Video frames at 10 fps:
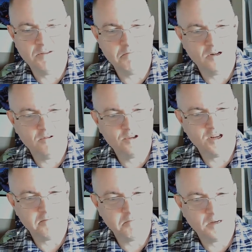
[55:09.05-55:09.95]
blues
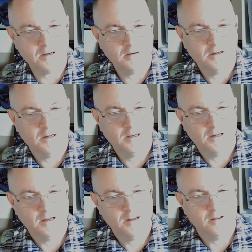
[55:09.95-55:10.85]
number.
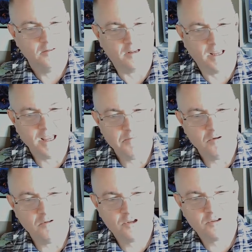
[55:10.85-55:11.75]
The
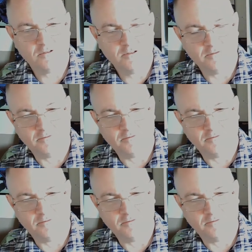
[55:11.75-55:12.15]
keyboard sort of